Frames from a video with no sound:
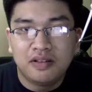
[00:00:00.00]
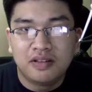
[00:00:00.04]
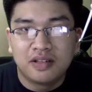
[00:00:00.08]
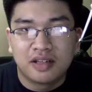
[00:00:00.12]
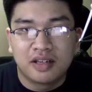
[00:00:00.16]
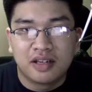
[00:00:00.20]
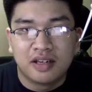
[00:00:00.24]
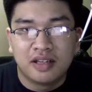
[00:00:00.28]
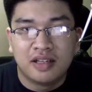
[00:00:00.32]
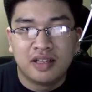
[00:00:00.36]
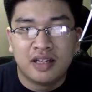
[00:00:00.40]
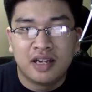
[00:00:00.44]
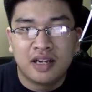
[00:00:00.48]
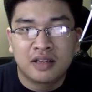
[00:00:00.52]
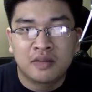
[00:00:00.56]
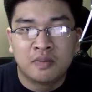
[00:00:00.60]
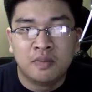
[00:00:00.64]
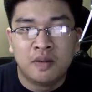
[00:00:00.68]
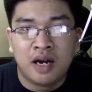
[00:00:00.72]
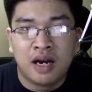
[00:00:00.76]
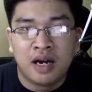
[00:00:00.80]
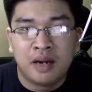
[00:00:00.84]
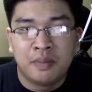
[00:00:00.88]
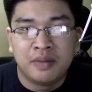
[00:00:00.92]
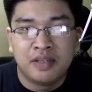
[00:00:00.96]
to connect
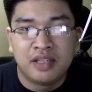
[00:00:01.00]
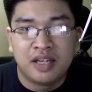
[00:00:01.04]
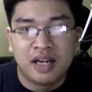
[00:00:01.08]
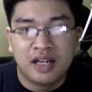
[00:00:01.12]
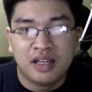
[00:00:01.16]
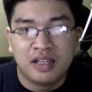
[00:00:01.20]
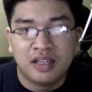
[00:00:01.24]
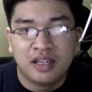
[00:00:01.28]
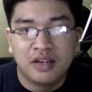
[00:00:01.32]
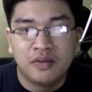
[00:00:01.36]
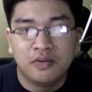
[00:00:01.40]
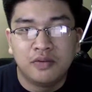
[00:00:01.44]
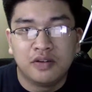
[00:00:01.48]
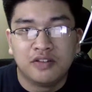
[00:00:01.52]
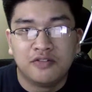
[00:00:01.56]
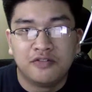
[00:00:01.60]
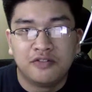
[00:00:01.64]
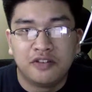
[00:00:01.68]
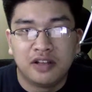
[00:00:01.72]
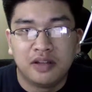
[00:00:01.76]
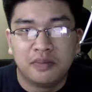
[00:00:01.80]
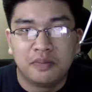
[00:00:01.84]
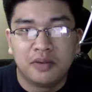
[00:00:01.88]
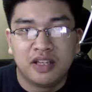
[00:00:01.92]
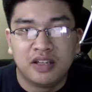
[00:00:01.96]
Muhammad Ali with
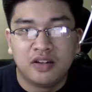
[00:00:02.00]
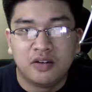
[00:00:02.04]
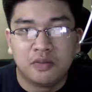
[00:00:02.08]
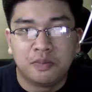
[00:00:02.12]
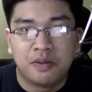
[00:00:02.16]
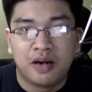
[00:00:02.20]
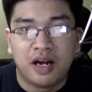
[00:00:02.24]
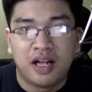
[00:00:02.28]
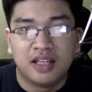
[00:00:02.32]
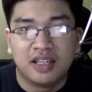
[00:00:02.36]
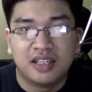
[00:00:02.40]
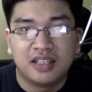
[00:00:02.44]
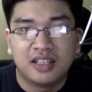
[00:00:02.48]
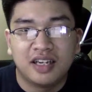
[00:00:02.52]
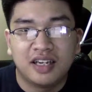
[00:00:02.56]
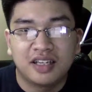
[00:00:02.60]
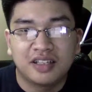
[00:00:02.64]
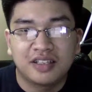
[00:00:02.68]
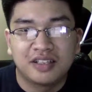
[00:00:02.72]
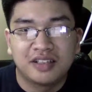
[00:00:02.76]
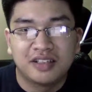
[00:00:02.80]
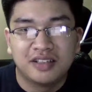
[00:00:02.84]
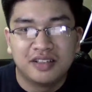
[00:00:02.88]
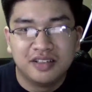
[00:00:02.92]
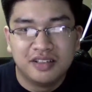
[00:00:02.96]
Filipino
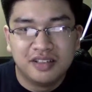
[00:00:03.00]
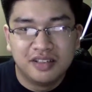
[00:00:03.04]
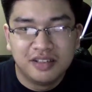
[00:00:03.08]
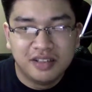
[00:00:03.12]
politics?